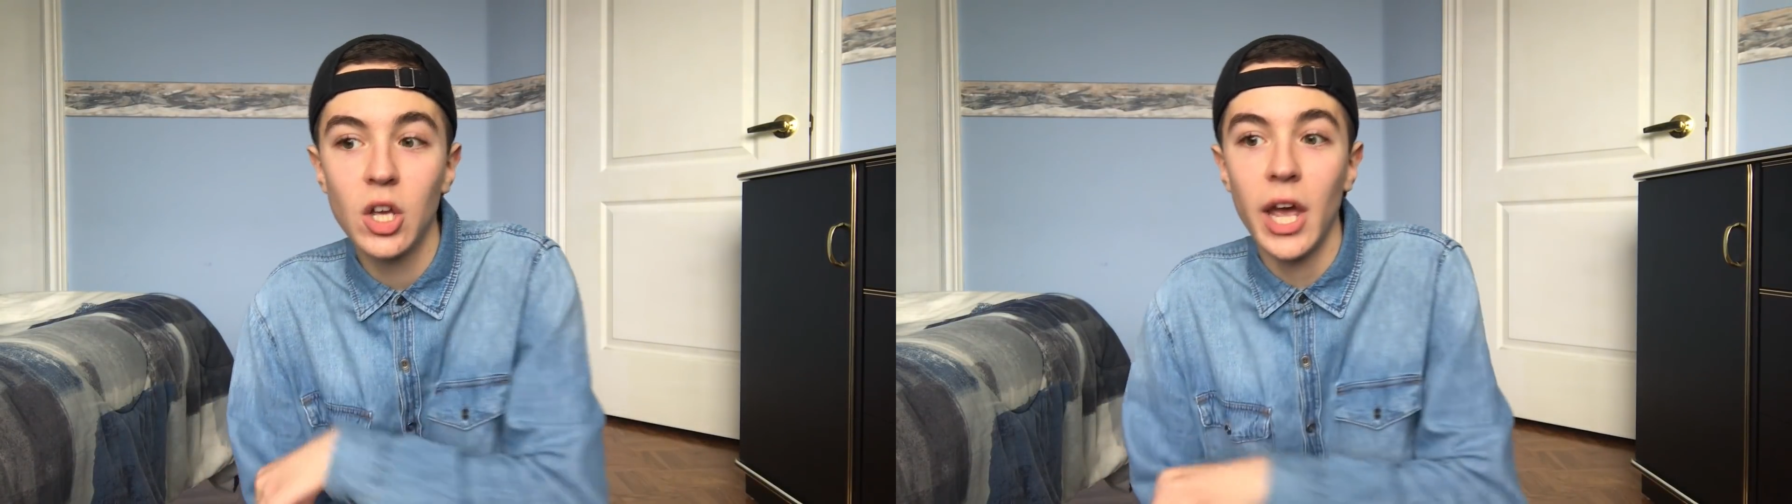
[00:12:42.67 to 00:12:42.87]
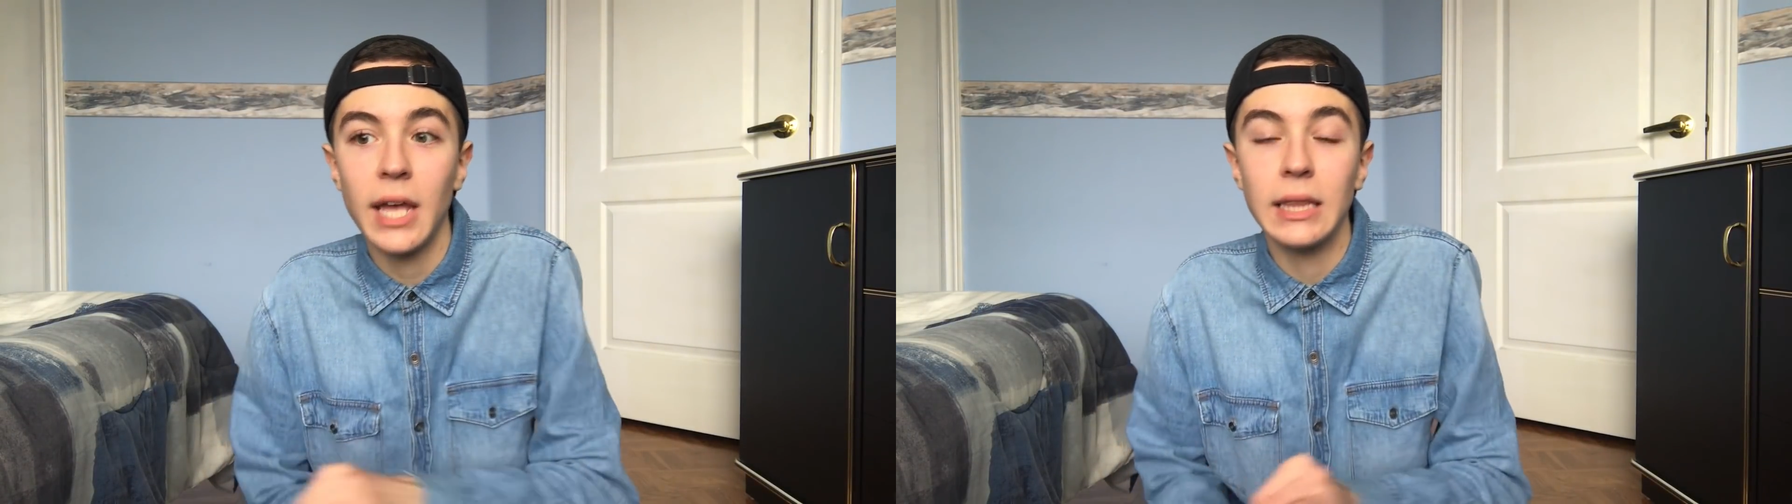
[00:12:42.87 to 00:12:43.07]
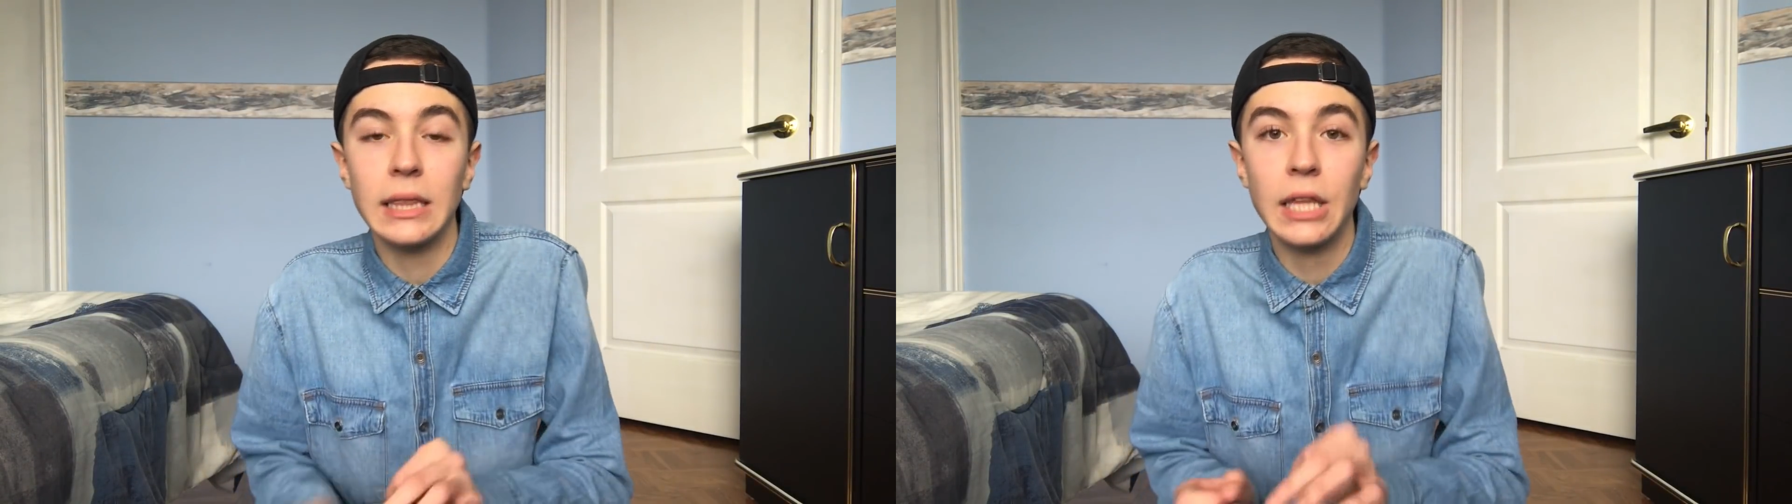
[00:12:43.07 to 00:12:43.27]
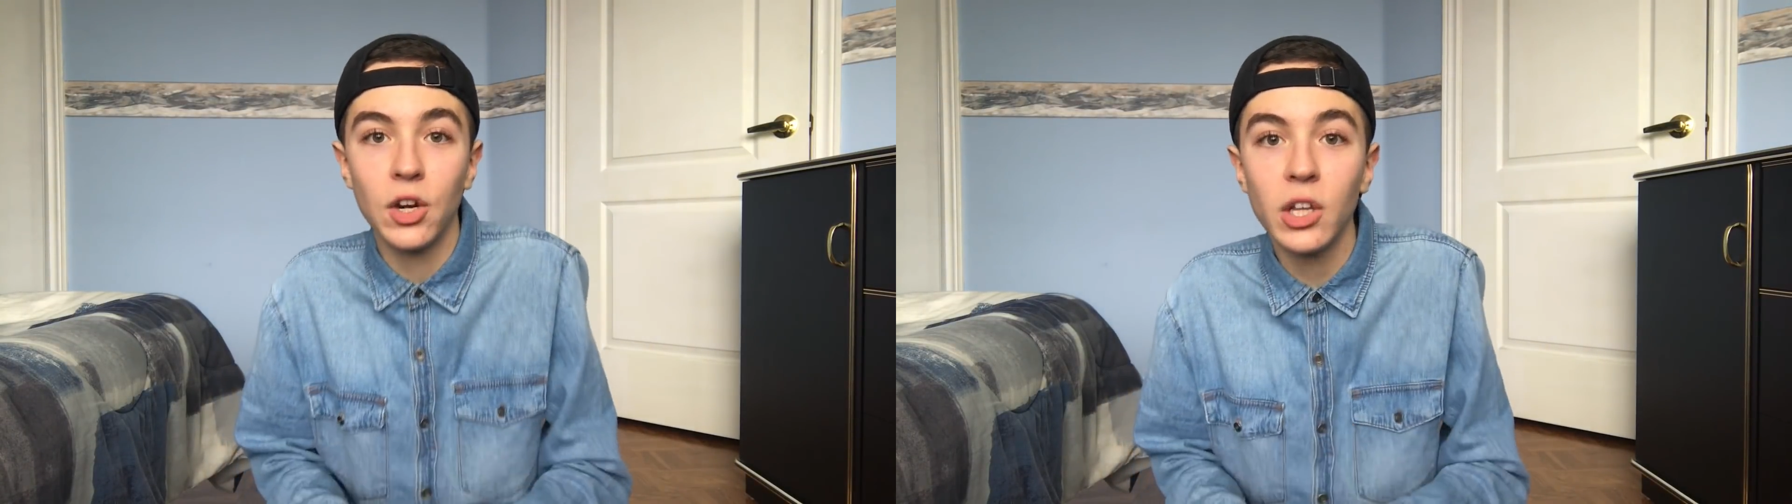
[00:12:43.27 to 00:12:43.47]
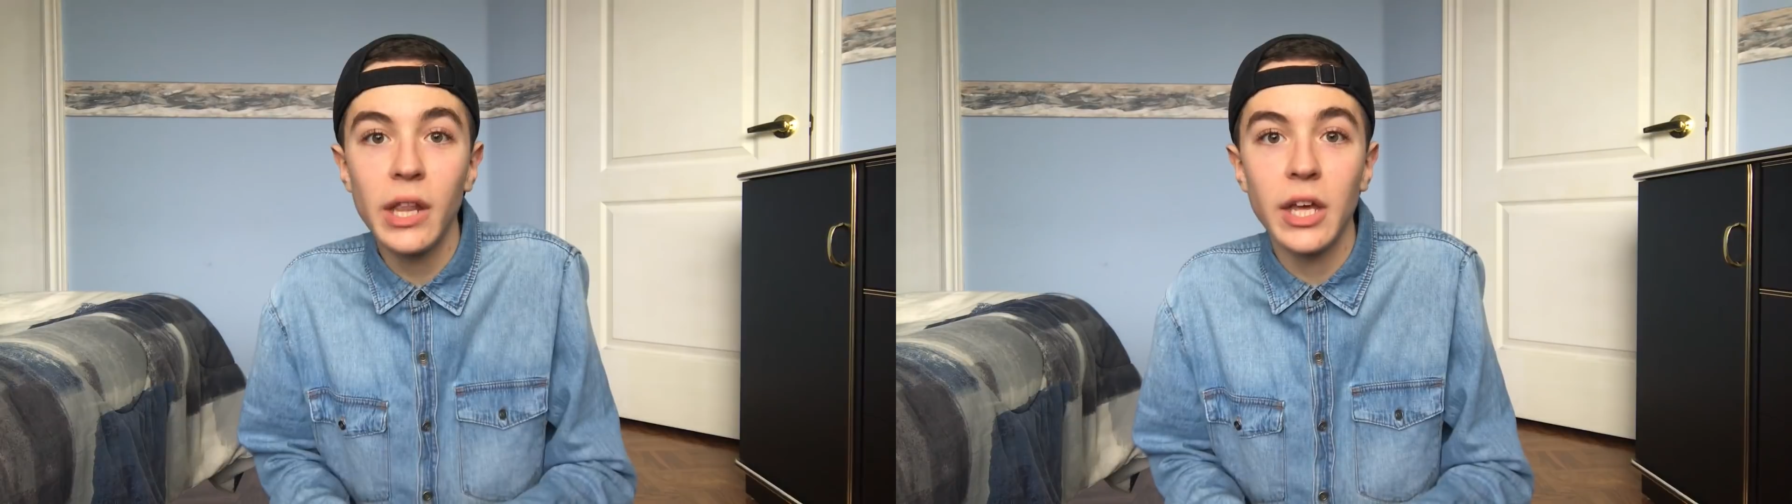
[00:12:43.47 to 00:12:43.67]
It
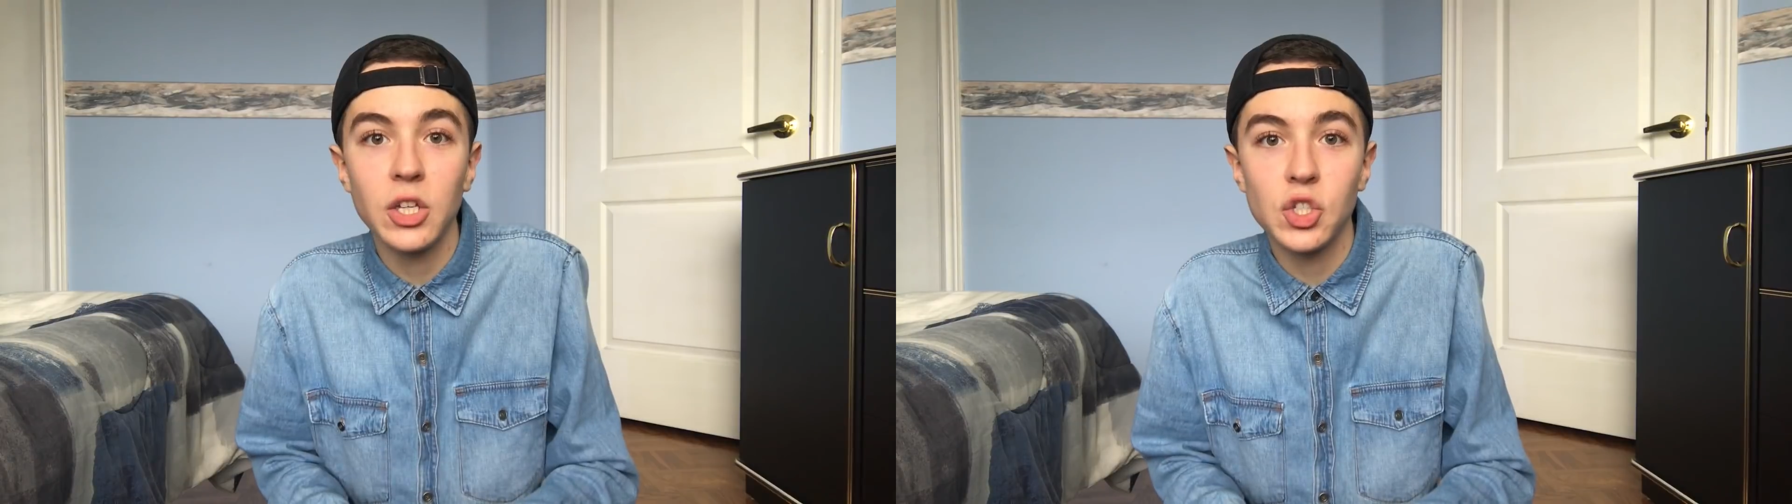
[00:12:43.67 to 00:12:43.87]
literally like